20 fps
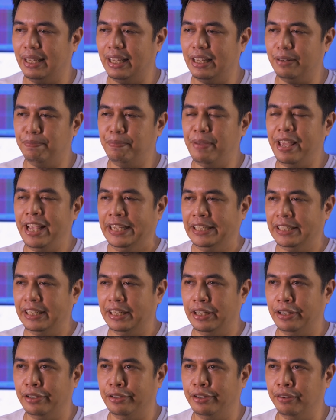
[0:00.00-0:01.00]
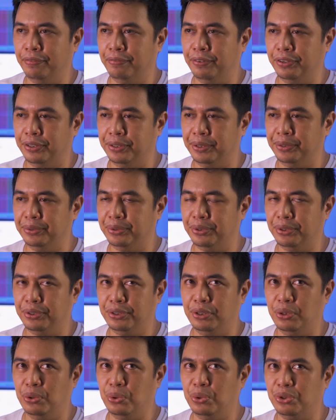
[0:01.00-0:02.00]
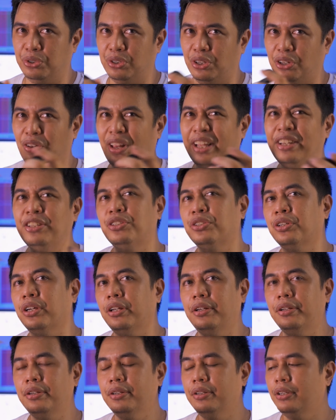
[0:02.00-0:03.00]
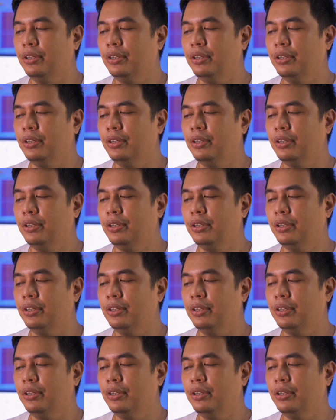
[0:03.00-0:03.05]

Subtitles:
it makes it difficult to use a lens hood.